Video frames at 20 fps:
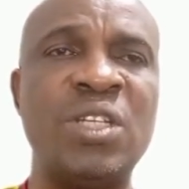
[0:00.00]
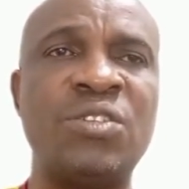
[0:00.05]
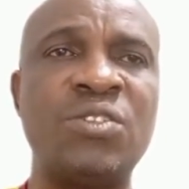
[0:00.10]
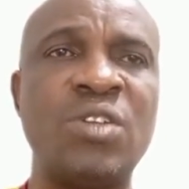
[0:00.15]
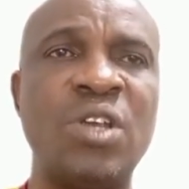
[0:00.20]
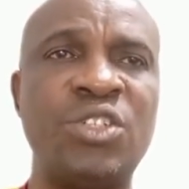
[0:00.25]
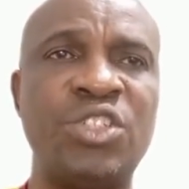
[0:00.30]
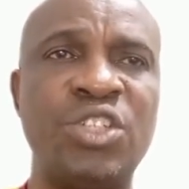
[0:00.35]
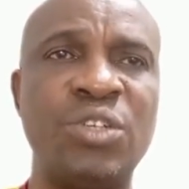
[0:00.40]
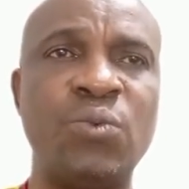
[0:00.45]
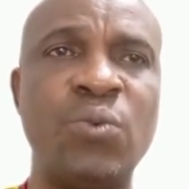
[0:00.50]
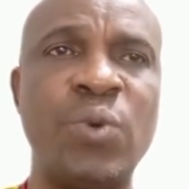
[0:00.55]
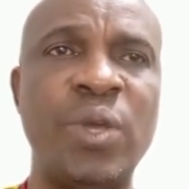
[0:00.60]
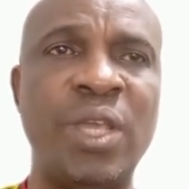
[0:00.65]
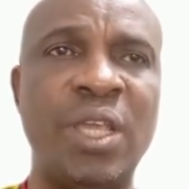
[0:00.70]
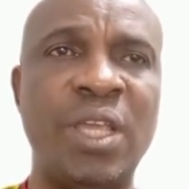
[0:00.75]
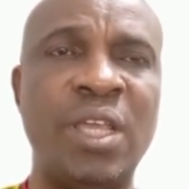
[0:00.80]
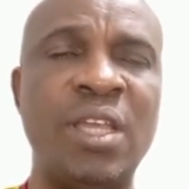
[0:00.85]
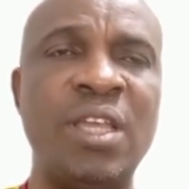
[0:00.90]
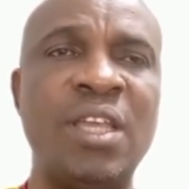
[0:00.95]
in such a
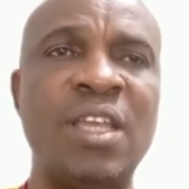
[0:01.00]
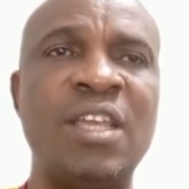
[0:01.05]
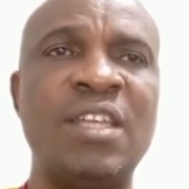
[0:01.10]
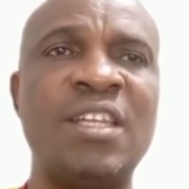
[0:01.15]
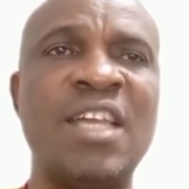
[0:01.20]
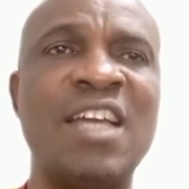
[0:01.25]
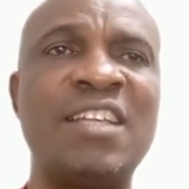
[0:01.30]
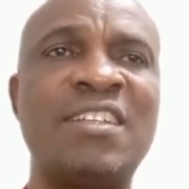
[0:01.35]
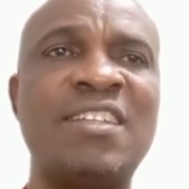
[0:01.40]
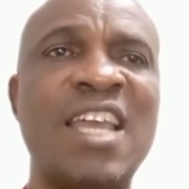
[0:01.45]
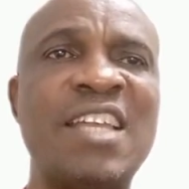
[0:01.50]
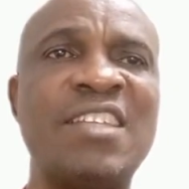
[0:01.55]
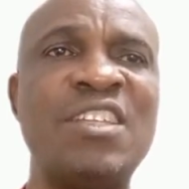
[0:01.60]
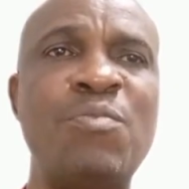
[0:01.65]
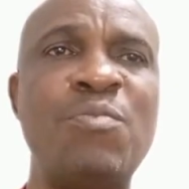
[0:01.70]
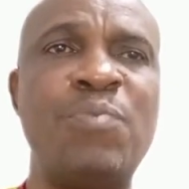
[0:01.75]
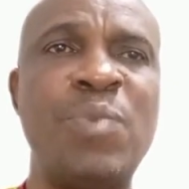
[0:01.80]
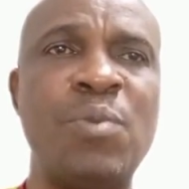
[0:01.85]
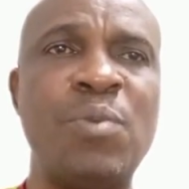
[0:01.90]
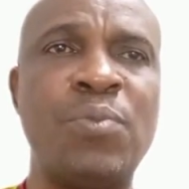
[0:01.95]
way that
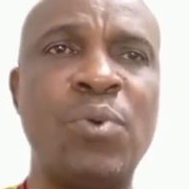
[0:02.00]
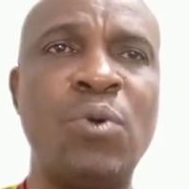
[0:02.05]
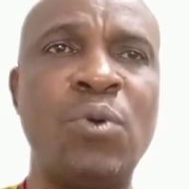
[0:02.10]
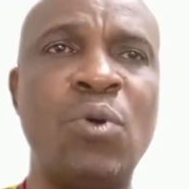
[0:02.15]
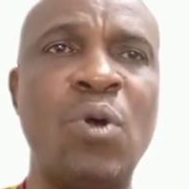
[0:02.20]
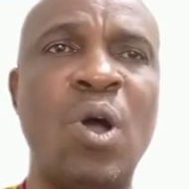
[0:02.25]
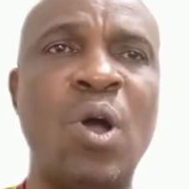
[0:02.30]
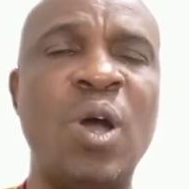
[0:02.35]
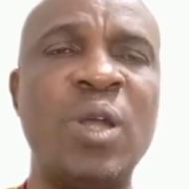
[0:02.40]
certain people